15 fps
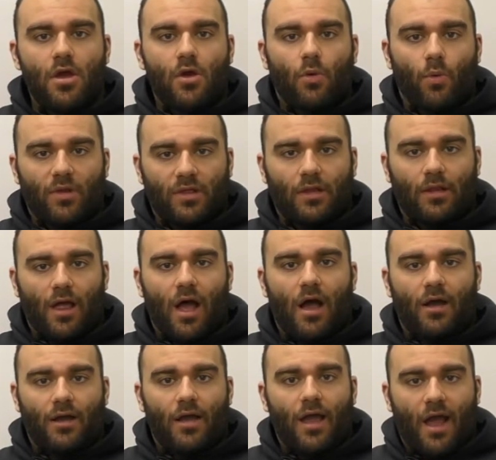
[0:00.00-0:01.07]
with the
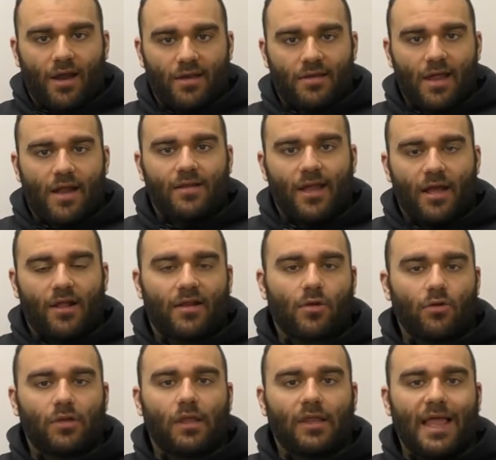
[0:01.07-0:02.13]
log, I sat down. That's
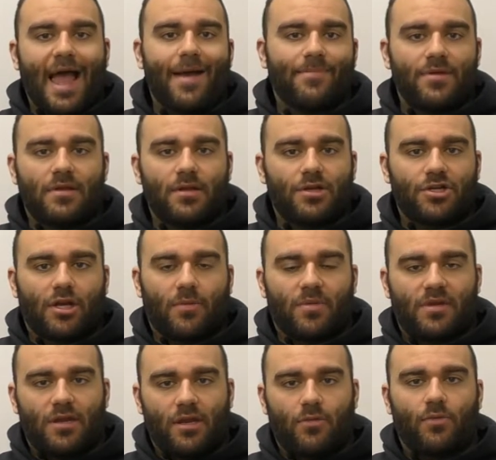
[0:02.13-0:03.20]
called the lat position. I'm
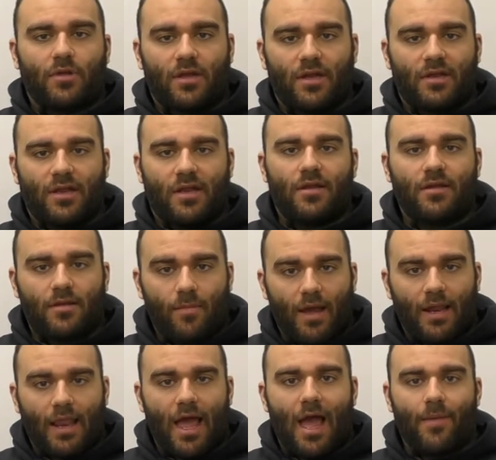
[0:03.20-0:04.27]
sitting with it, it's in
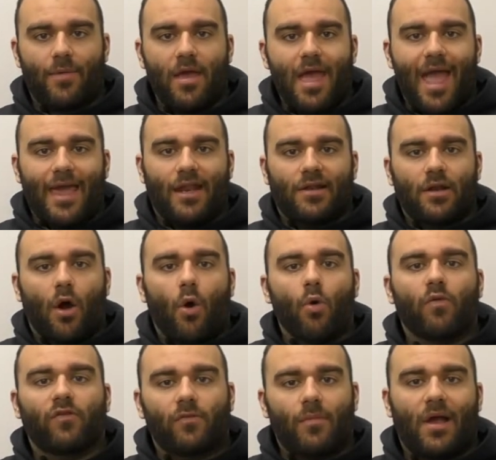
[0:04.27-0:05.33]
my lap, and it's
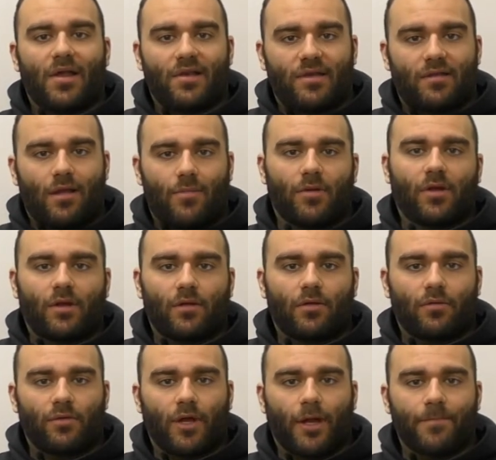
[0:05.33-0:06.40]
over my stomach,
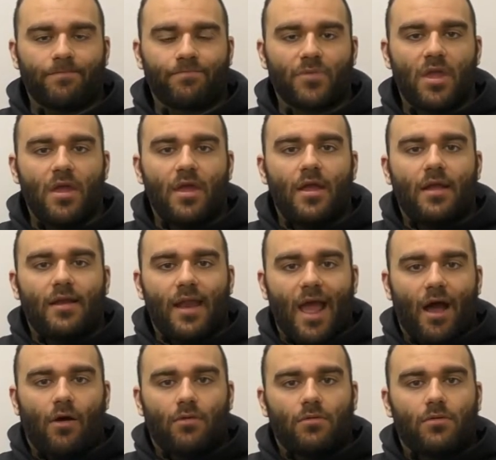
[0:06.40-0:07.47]
okay?
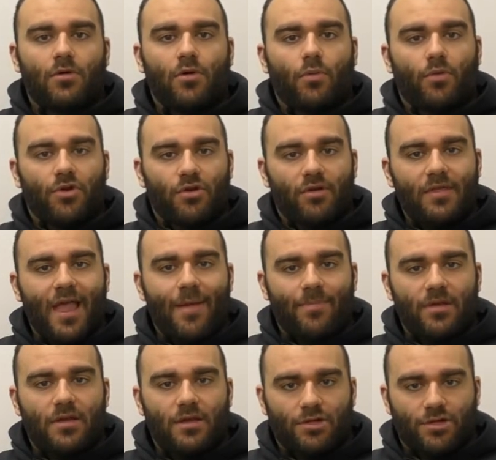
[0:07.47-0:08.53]
Now, when you're in that
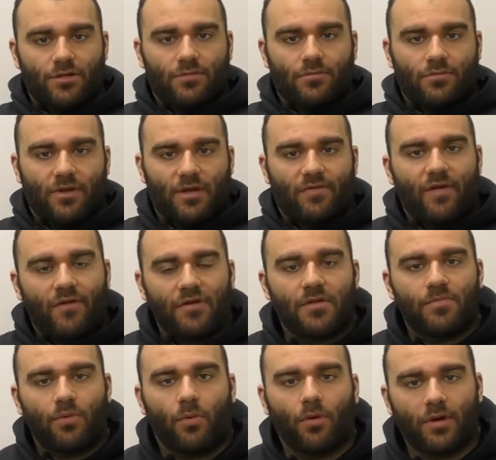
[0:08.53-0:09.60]
position, it's very
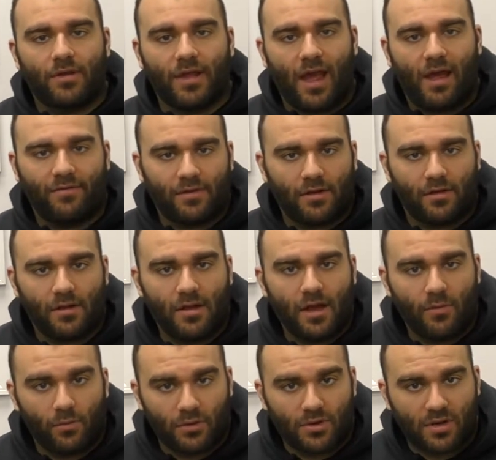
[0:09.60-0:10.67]
important to have
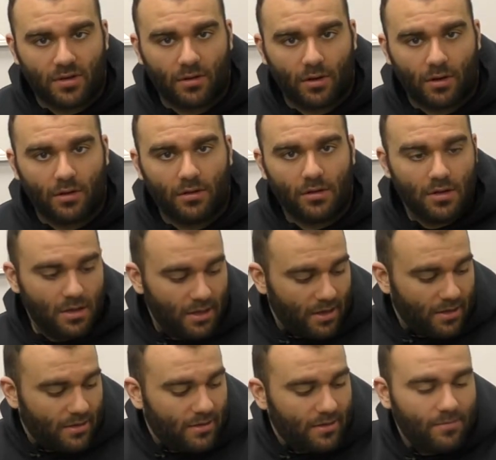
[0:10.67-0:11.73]
what you saw
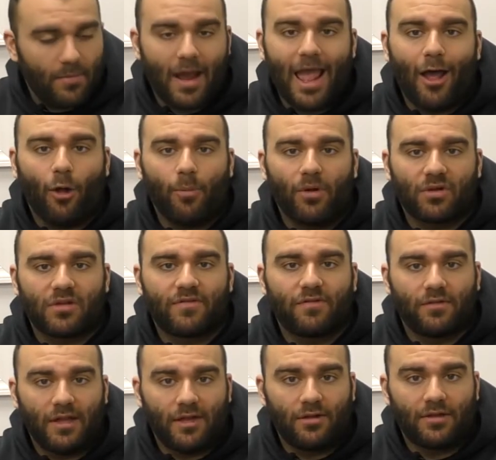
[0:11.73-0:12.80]
is my elbows
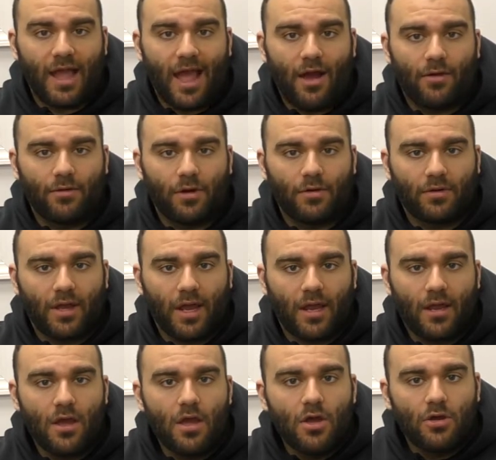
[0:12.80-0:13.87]
flailed out,
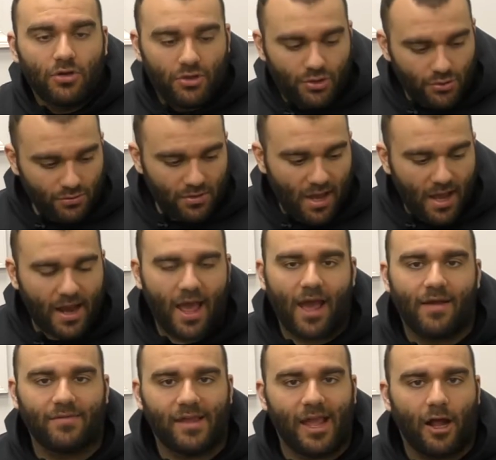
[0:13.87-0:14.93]
okay? Do not
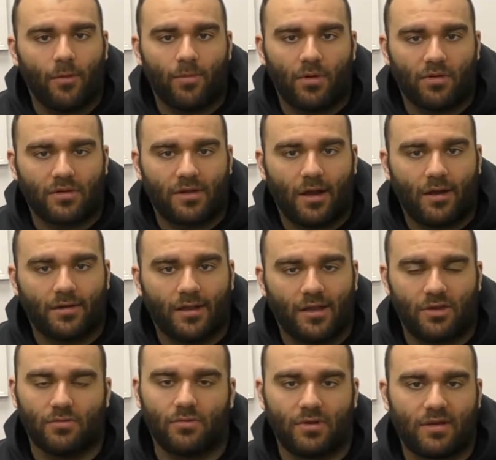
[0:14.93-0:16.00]
have the elbows tucked
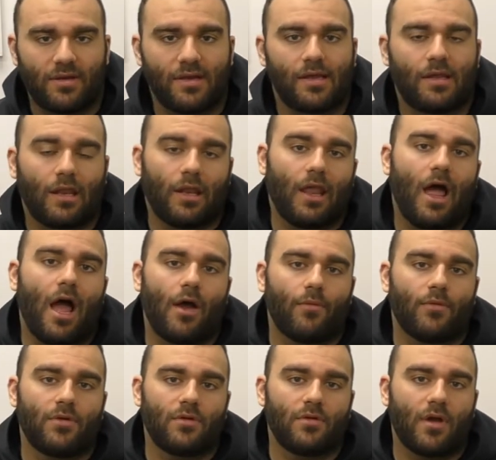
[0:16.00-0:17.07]
in. You'll see that a lot
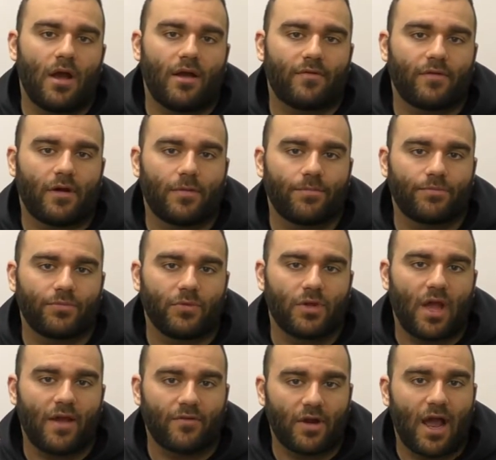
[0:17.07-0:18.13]
when you have
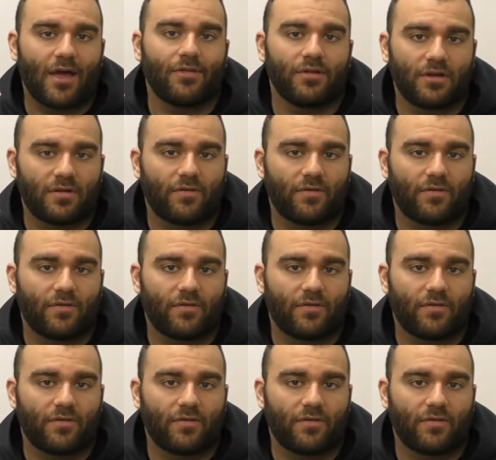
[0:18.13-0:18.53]
your athletes